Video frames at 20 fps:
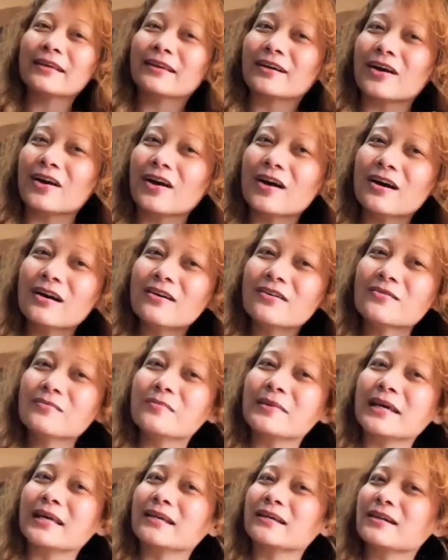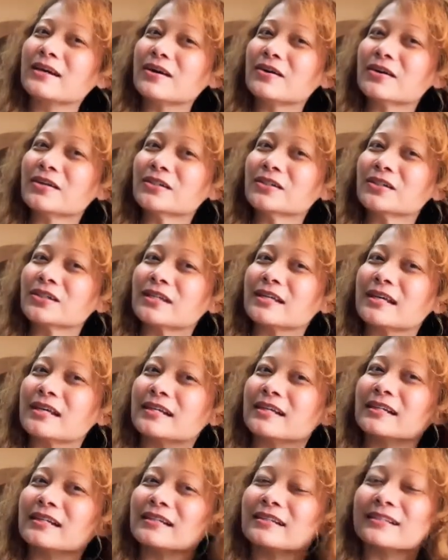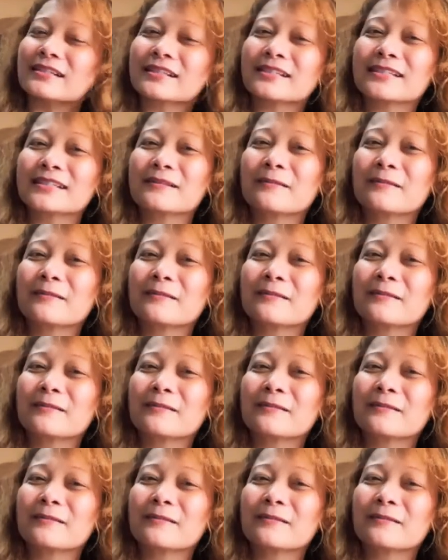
like, oh, my cocoa shells.